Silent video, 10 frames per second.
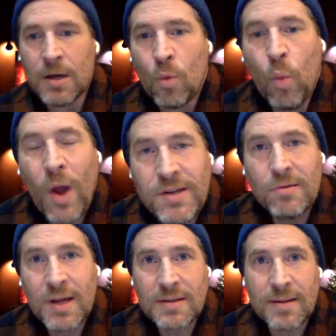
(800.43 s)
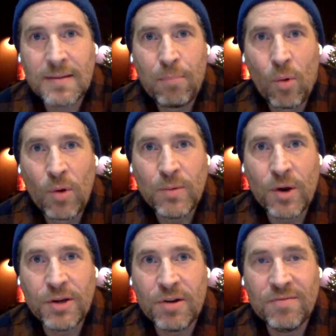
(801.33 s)
When you get to that point where
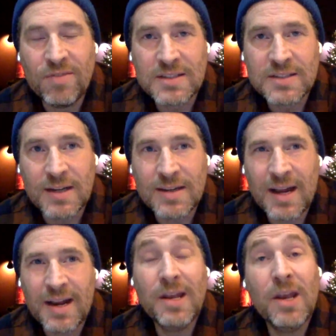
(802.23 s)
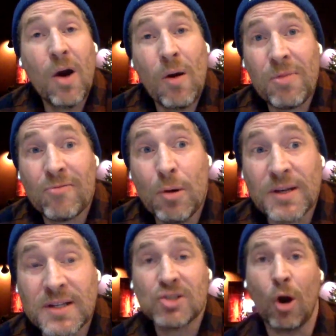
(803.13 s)
you're investing, and I know I'm
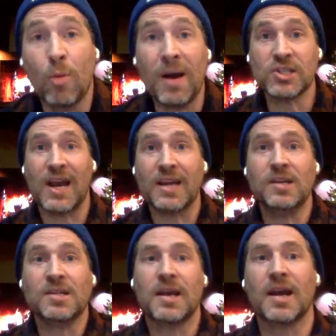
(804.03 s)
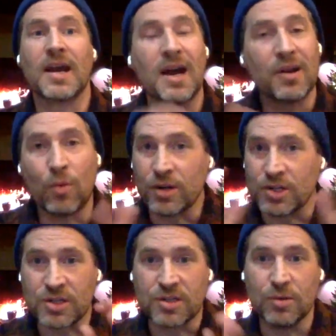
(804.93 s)
throwing so much at you today, I kind of want to
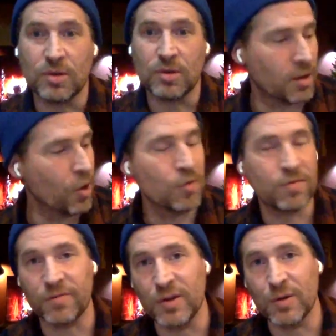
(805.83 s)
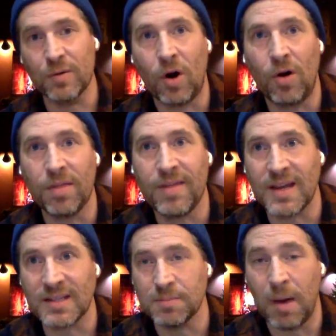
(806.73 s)
just do a little overview of all
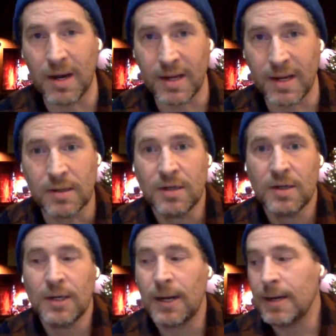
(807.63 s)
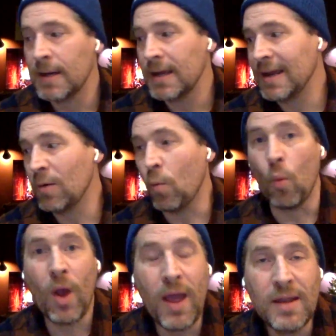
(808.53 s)
things money.
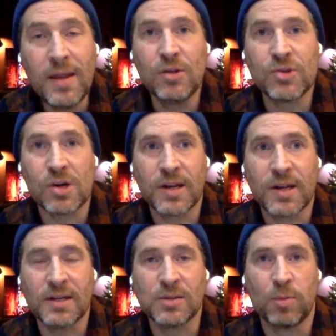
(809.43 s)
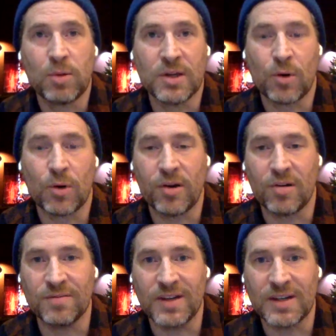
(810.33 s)
When you start getting to a place where you're
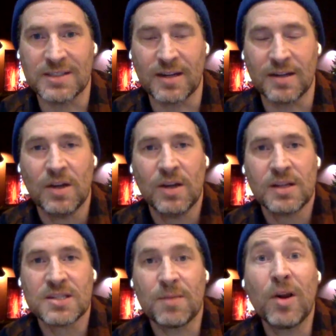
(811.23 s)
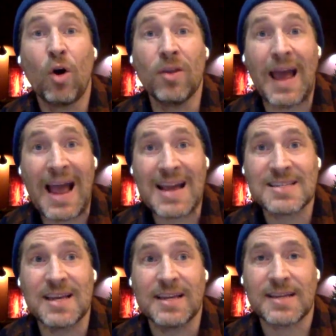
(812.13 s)
investing, something called
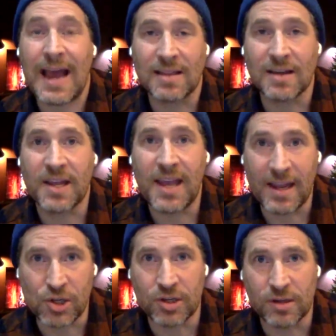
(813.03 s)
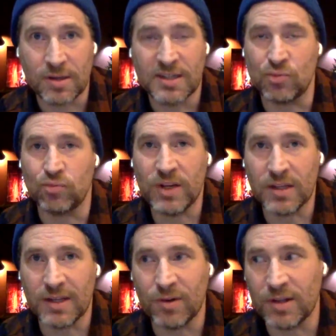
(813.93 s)
asset allocation is
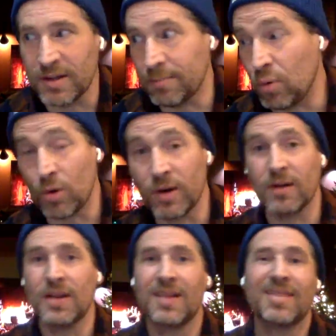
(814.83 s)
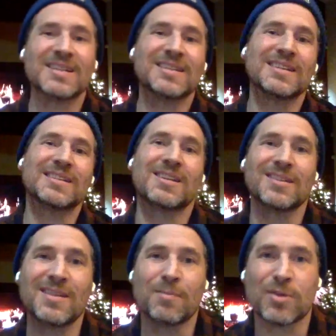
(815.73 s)
really, really important. That's
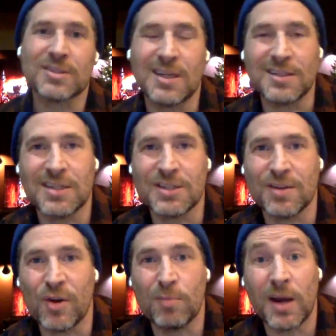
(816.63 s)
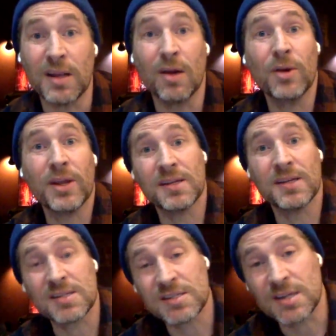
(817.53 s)
essentially the percentage of your money going
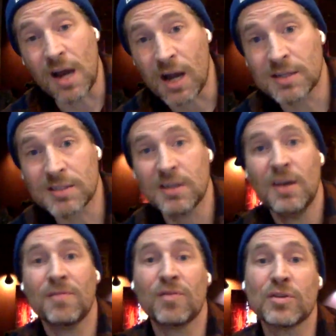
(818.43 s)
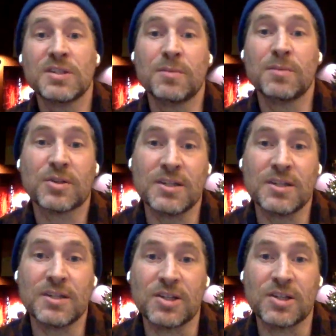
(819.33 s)
into stocks versus the
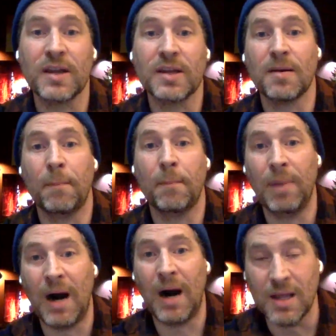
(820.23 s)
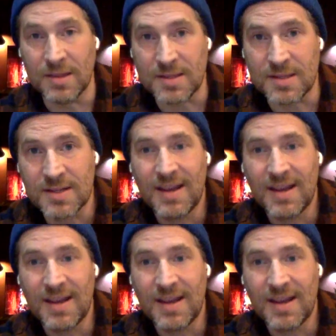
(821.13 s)
percentage going into bonds.